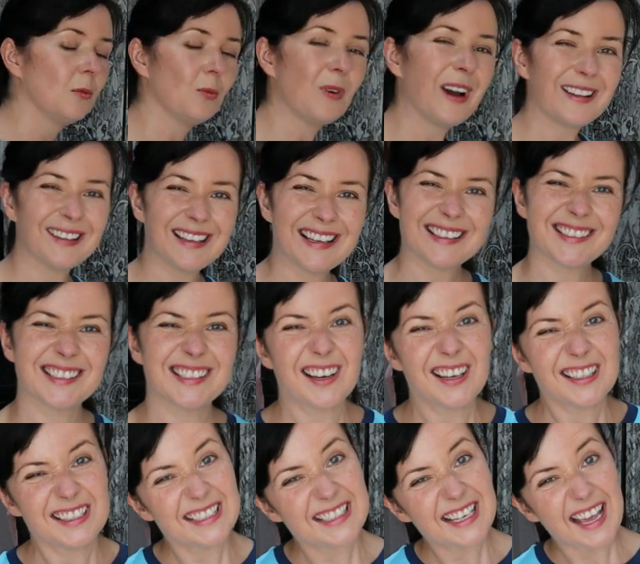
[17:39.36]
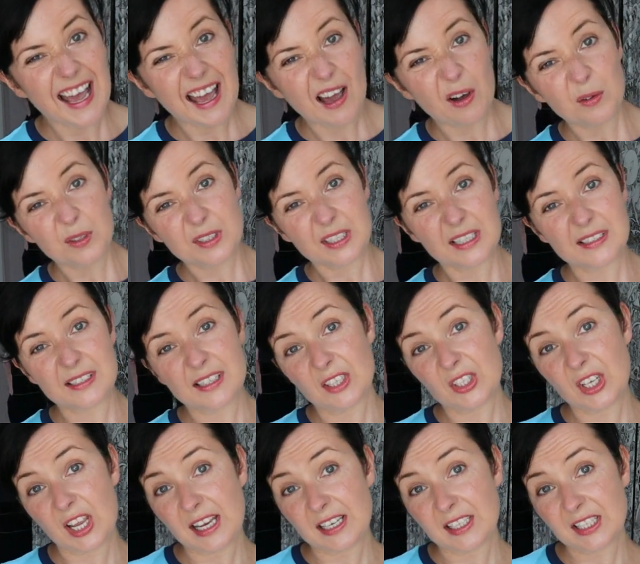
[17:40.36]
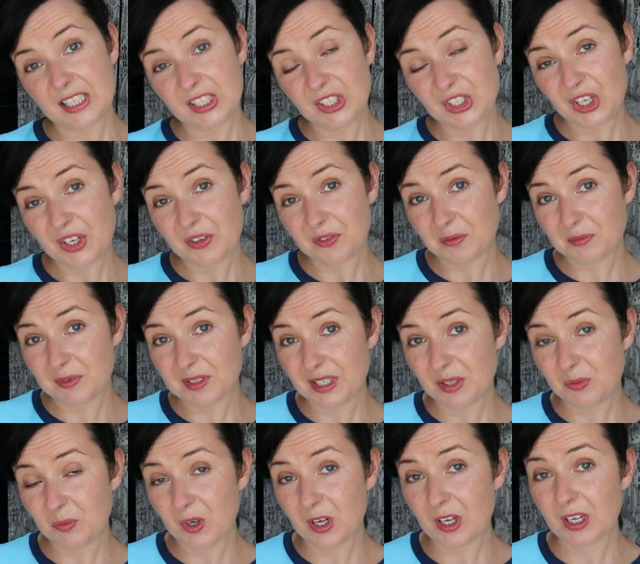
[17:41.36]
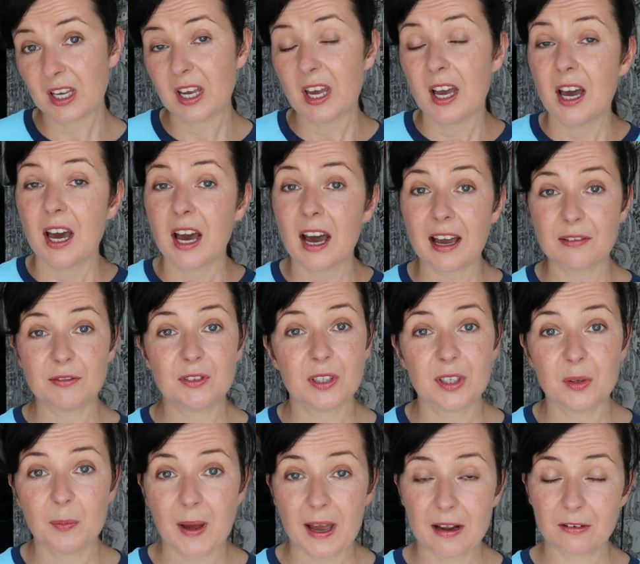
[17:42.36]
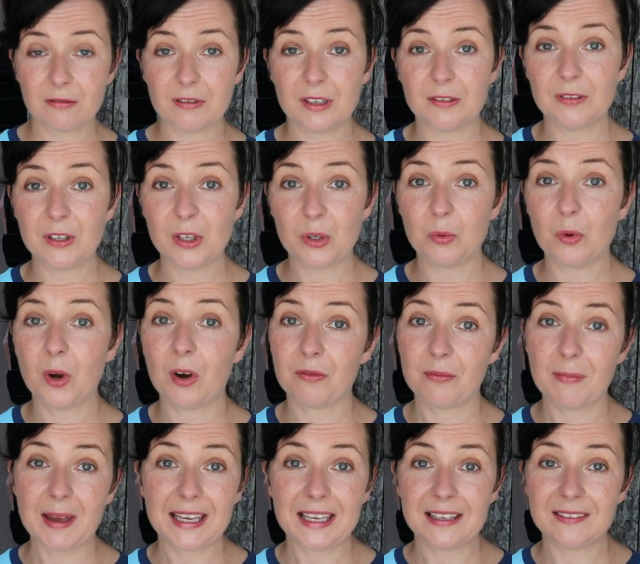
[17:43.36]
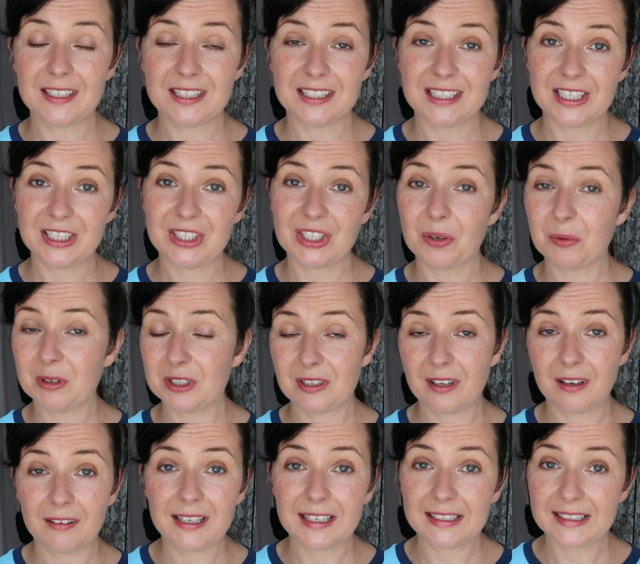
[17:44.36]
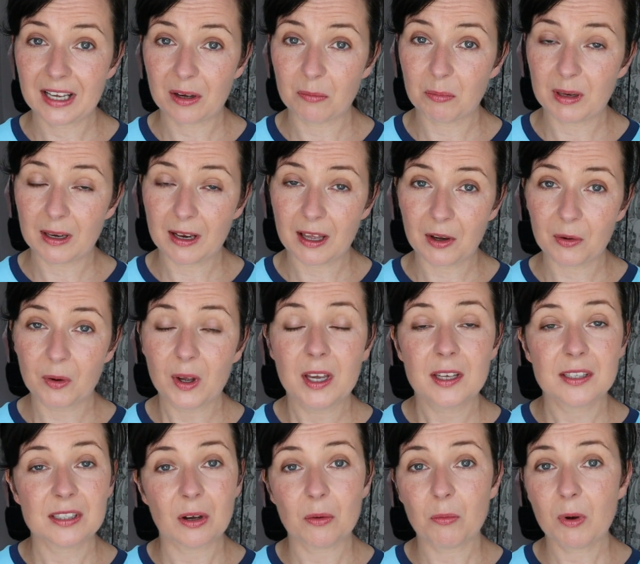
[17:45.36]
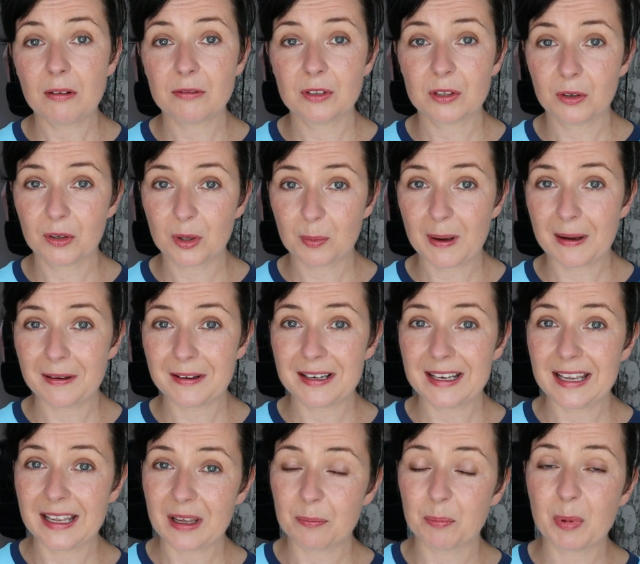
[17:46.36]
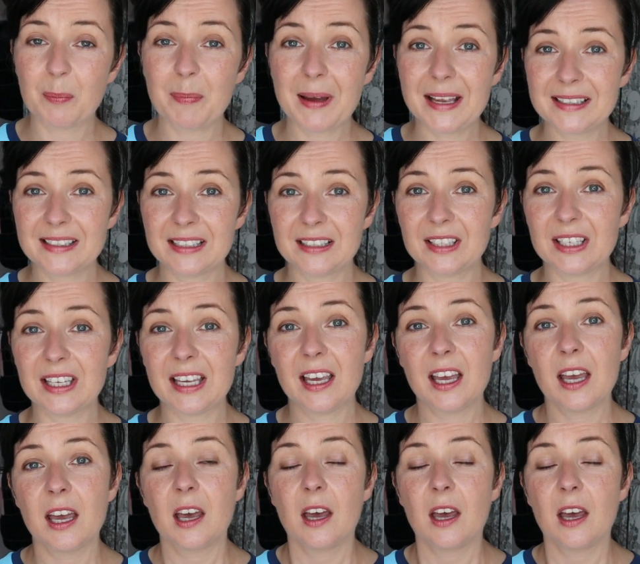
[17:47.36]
Well, it started out as the Jane t-shirt from Sewn. I've done a pattern review of making this t-shirt, which I'll link down below, so I won't talk about it here, but basically